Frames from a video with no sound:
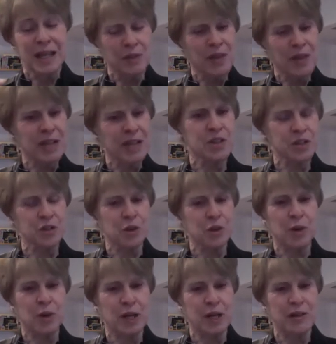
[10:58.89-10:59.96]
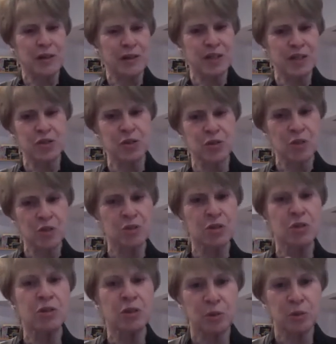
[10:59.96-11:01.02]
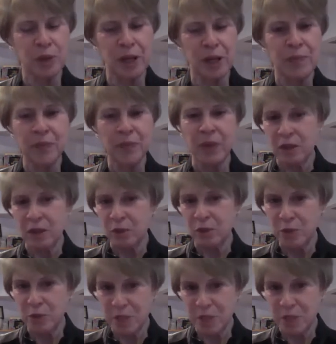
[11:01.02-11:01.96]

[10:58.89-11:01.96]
So that's the third criteria. So those are the three: the